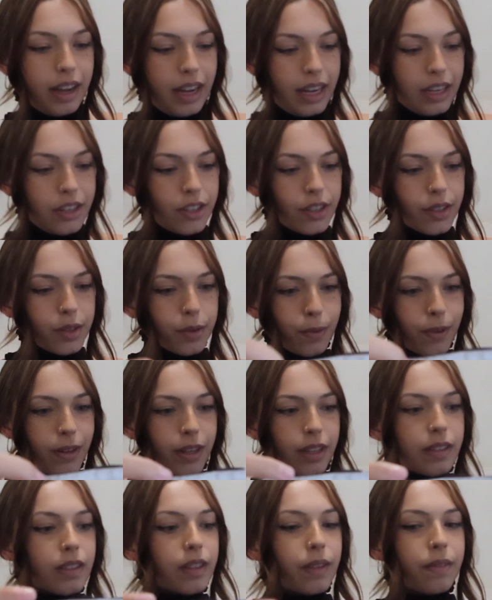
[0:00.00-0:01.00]
I just
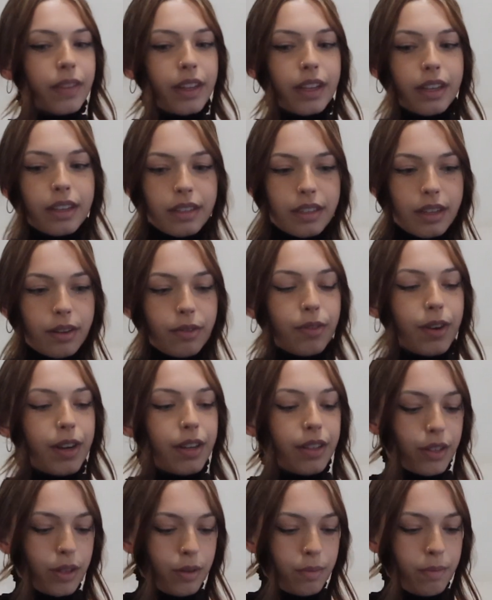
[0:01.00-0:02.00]
wanted something
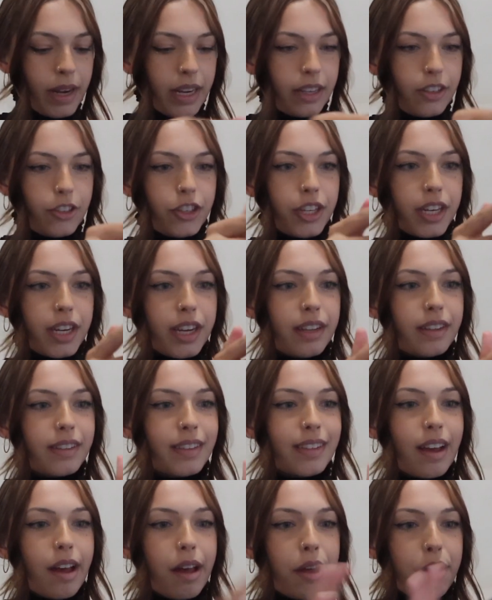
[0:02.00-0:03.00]
different to my
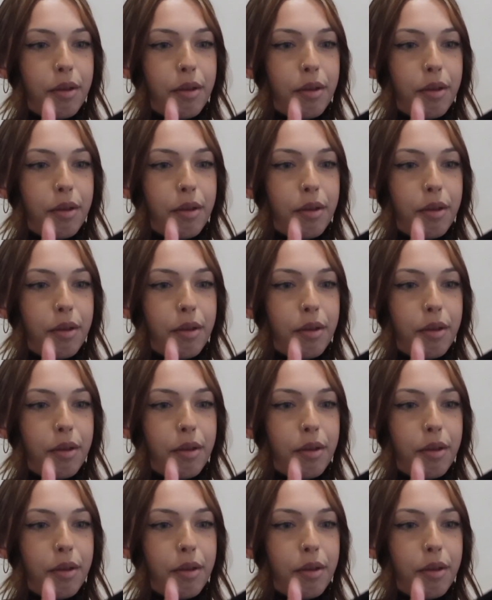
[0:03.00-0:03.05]
jeans.